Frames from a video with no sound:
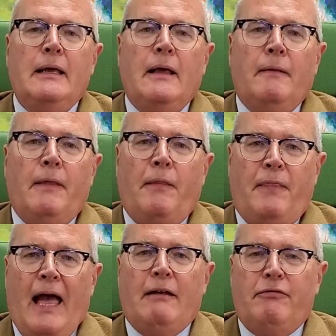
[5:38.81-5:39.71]
that
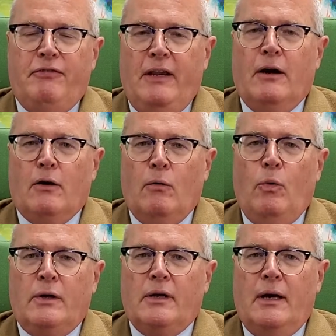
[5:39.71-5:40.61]
that fear
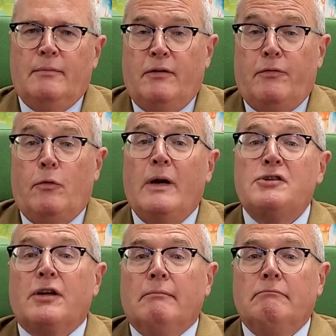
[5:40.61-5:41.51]
would come to
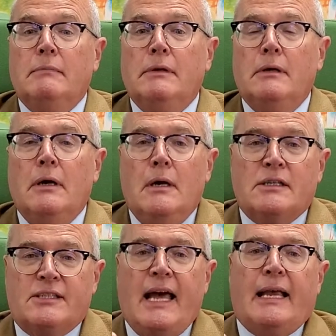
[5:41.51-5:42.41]
fruition.
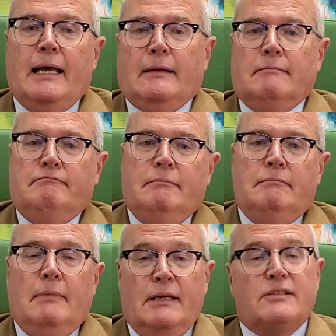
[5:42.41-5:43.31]
Second,
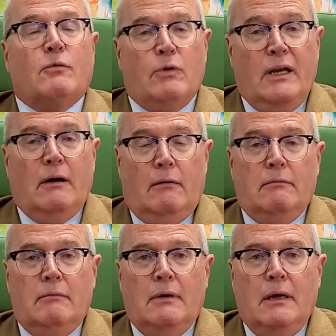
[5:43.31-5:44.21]
it's a real,
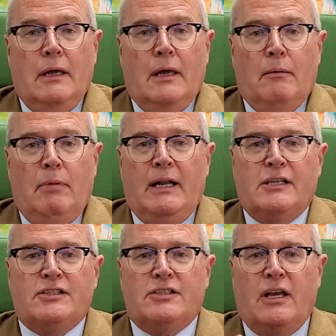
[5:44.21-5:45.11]
but
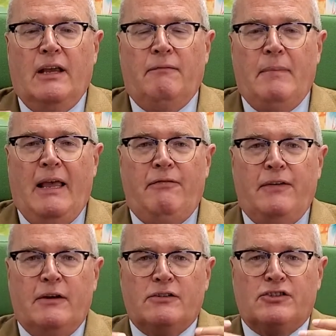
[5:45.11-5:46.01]
it may
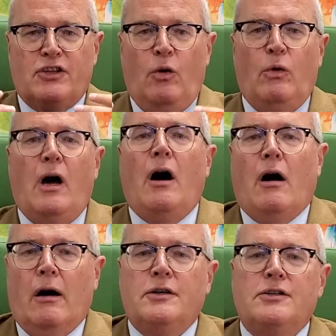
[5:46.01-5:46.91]
feel so
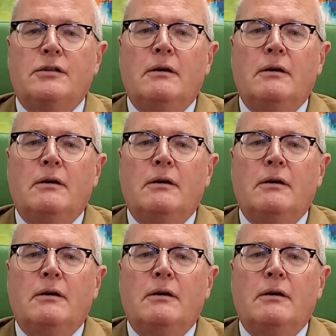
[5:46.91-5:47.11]
large